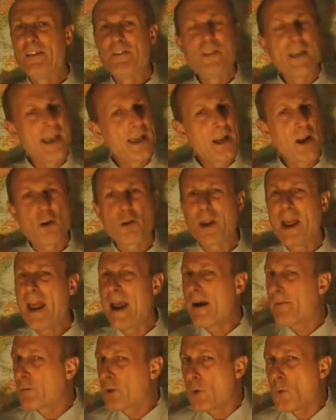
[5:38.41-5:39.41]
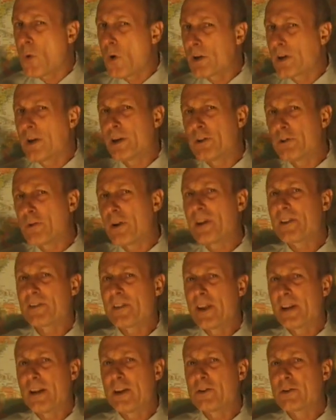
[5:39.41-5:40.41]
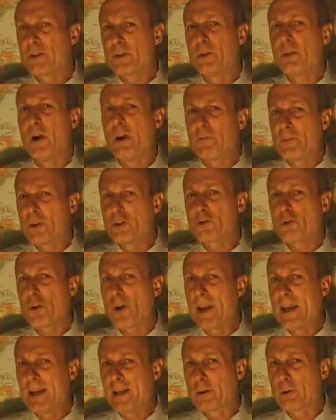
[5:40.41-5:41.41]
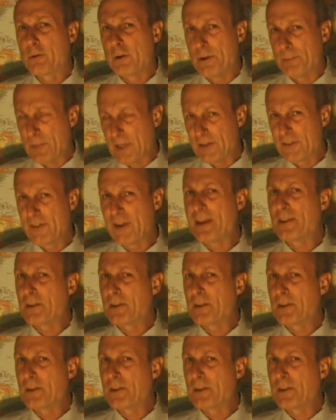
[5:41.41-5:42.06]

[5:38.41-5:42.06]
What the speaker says: They don't ever want to address that issue of the trade agreements